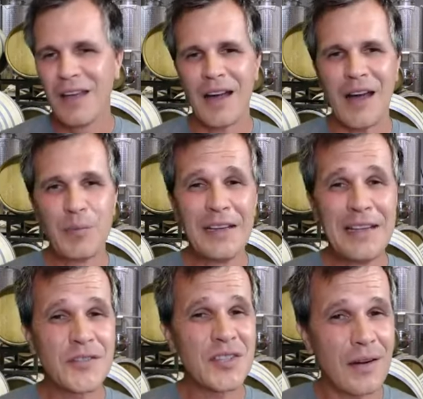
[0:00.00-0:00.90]
I believe
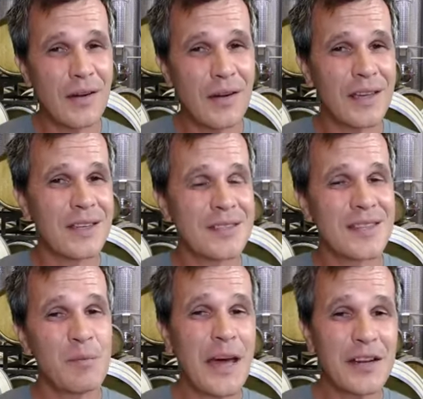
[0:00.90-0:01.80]
Sarah is the
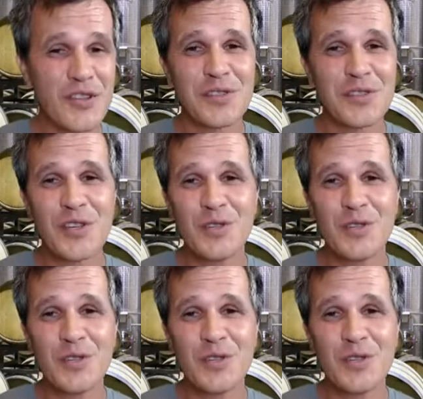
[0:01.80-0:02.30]
manager on duty